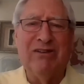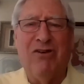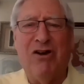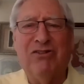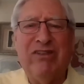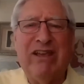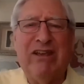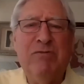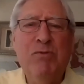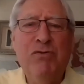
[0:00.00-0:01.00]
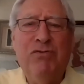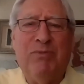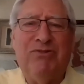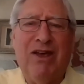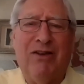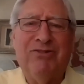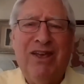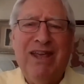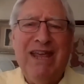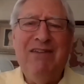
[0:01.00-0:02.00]
As long as they can remove themselves
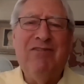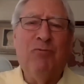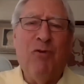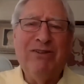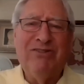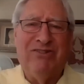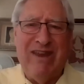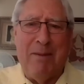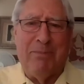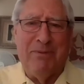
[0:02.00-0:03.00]
even one step